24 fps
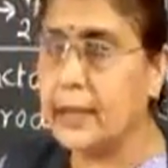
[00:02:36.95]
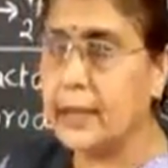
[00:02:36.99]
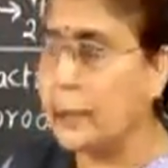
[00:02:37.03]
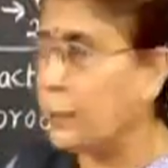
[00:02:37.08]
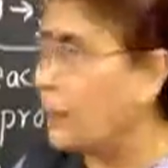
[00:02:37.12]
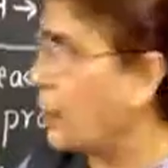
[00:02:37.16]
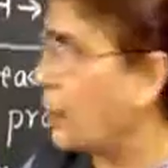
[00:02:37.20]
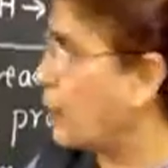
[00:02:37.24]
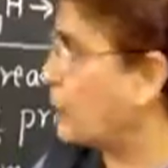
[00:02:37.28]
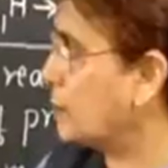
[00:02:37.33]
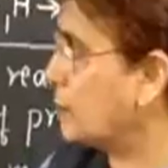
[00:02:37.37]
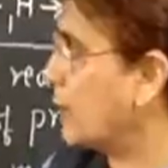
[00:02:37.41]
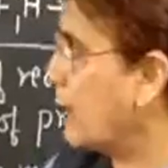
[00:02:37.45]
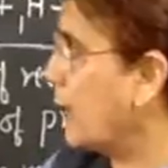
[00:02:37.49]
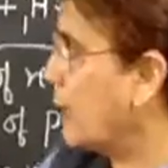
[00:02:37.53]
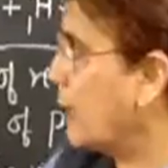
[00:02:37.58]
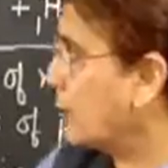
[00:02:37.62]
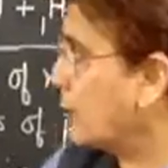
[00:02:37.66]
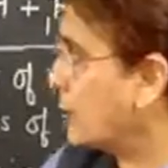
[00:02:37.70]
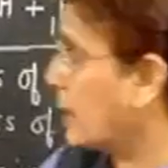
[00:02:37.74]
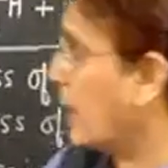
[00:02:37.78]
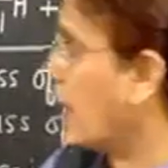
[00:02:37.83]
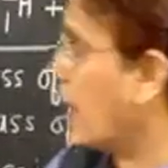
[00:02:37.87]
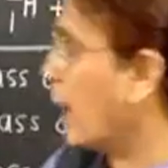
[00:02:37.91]
Suppose
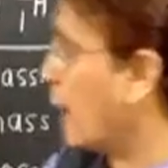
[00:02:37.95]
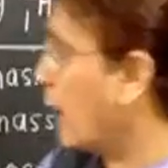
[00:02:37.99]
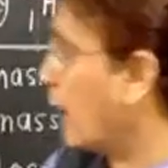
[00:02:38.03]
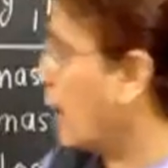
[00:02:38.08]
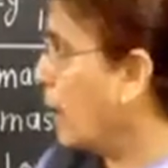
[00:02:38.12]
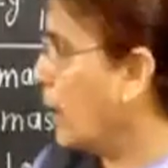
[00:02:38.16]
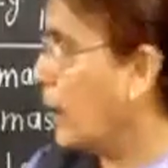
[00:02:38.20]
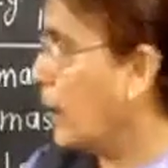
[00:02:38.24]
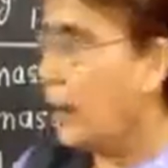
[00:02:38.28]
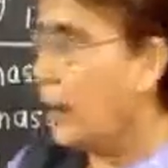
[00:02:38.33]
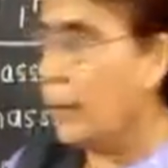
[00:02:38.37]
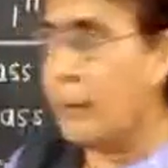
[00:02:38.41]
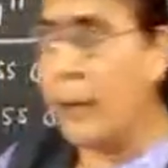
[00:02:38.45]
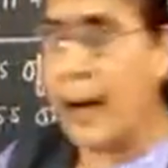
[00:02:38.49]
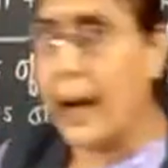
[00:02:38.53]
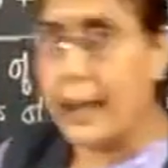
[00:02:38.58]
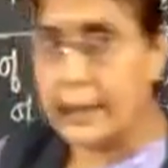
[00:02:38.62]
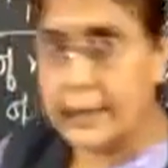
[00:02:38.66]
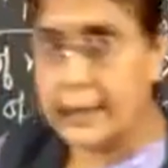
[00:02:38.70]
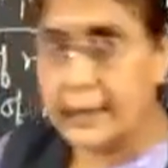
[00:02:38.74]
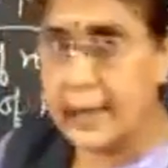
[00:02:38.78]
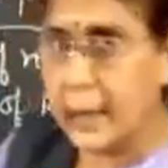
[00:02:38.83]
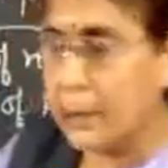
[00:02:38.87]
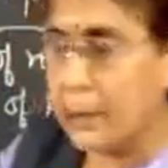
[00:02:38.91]
the
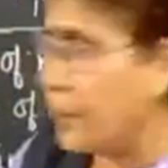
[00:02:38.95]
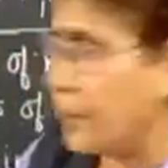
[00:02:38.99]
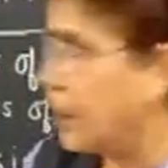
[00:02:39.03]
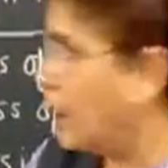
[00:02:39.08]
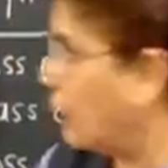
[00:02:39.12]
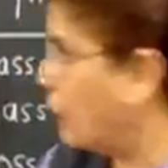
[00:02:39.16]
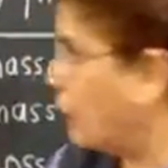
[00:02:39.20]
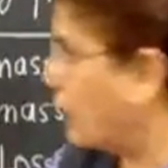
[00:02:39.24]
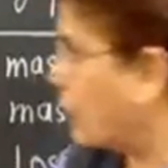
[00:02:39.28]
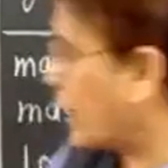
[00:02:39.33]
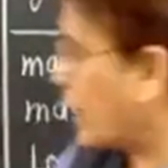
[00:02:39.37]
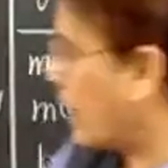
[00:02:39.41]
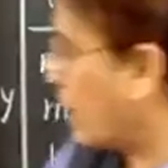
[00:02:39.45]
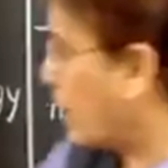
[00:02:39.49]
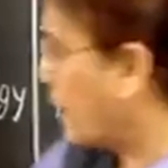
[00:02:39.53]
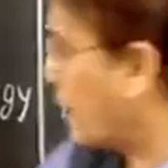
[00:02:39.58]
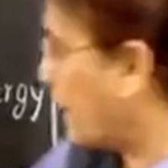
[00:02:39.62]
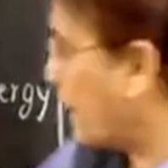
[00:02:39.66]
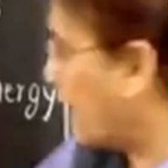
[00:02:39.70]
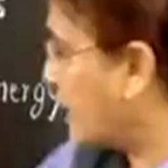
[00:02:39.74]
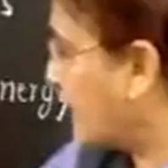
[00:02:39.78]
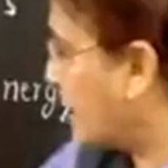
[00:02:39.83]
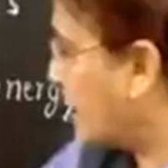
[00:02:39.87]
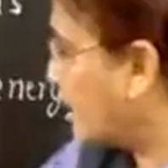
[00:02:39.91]
mass number, if you
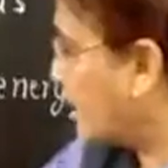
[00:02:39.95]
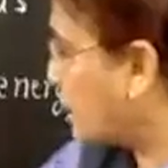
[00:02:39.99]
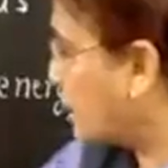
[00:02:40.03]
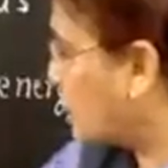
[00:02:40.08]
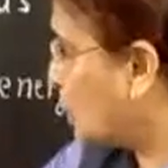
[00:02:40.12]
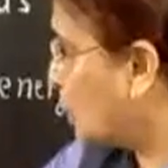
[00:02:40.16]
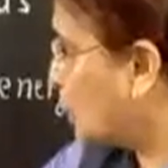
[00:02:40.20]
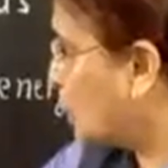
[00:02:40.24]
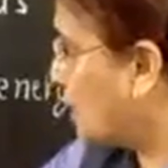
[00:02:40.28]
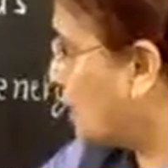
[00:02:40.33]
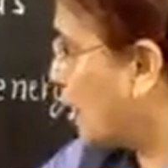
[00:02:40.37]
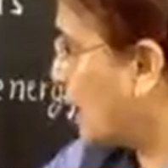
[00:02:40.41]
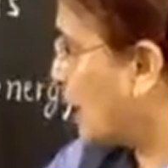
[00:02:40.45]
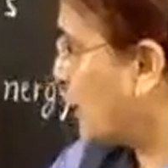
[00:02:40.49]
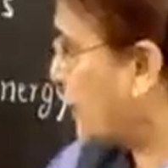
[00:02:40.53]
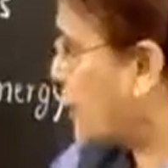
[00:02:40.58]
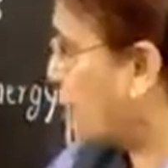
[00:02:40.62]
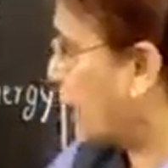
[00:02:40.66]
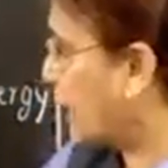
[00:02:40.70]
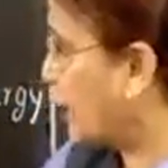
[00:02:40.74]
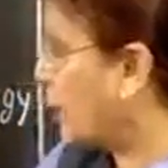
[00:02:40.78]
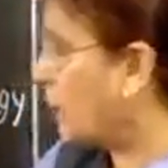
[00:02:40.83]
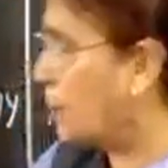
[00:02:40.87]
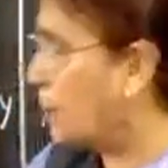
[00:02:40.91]
compare it, is
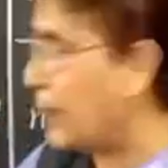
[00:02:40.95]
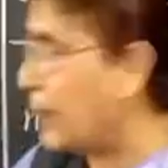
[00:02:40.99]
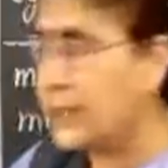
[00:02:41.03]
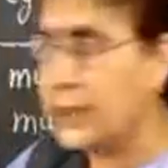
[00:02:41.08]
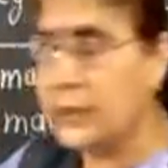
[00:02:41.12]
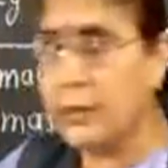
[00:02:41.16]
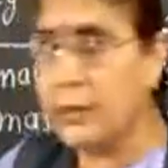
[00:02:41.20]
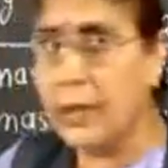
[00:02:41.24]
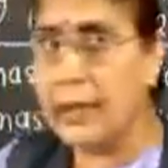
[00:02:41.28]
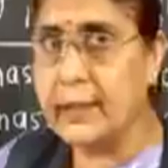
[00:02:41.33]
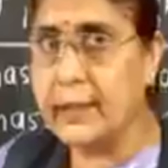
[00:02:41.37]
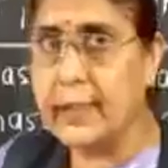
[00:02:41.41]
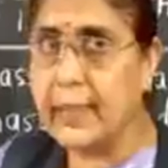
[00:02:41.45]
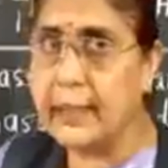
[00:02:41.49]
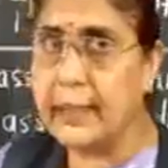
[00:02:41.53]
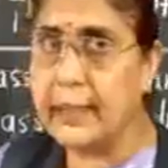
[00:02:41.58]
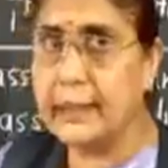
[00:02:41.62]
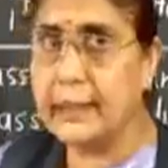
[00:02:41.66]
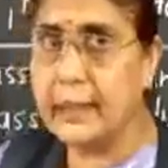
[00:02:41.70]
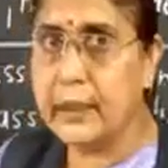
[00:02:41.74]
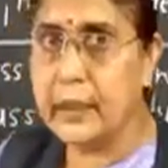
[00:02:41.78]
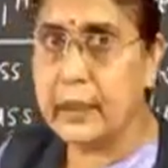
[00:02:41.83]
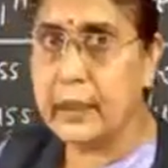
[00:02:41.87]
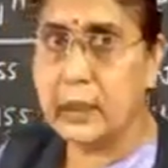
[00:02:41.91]
235 plus 1, that
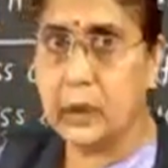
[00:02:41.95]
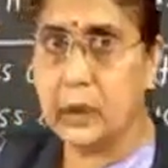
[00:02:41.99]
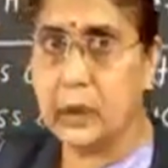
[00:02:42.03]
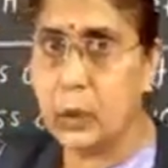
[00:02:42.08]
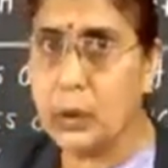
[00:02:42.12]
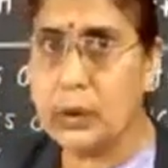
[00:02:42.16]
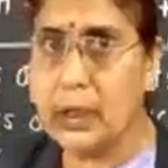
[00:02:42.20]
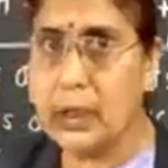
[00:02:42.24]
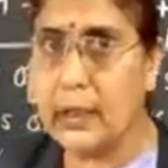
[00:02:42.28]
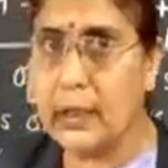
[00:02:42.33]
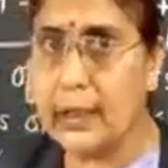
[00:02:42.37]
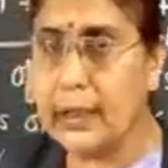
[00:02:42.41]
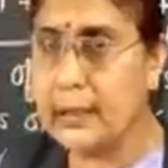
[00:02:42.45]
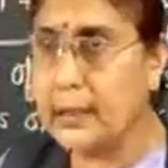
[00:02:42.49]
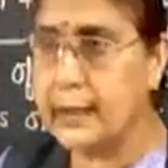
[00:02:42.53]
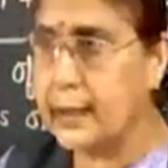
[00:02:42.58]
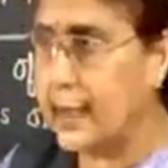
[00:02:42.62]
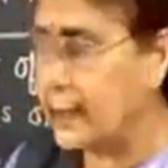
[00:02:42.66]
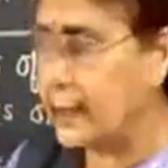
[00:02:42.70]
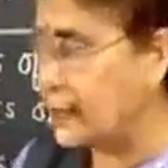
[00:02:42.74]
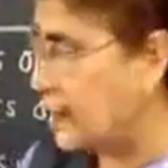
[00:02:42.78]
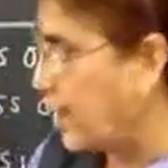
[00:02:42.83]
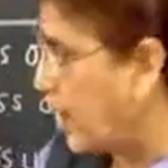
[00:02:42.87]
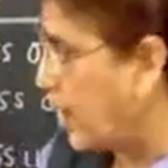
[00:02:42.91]
is it is
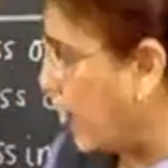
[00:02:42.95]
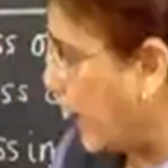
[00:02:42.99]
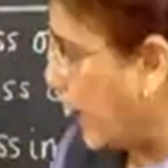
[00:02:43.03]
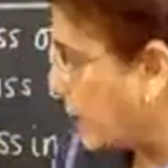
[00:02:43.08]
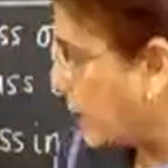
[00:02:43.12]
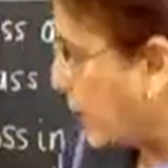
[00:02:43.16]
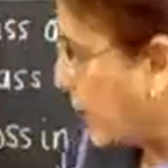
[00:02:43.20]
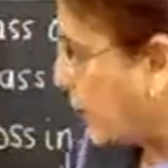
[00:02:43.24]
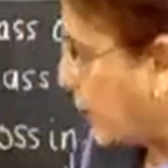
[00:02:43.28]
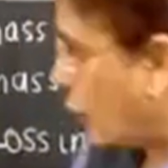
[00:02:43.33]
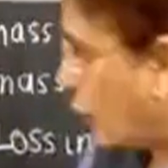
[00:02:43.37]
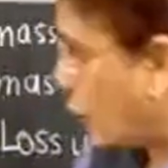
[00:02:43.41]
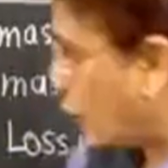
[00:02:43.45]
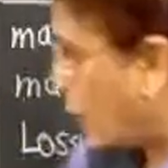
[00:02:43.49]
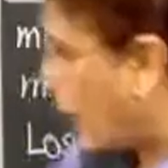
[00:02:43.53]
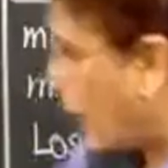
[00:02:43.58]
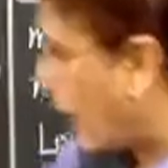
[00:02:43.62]
236, and then if you